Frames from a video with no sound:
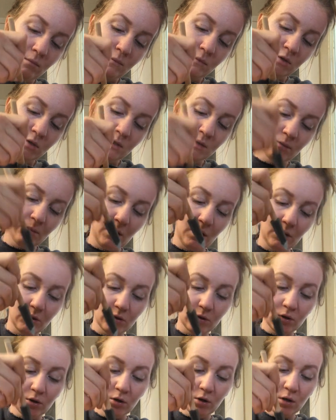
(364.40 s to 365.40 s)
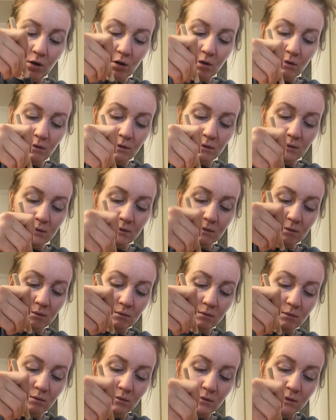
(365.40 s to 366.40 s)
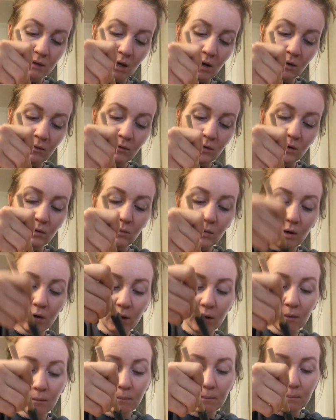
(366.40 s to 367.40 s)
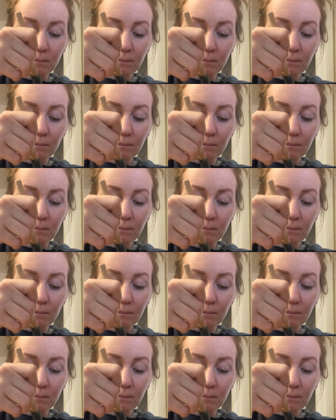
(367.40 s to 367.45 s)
And just make sure, you know, it's however you want it.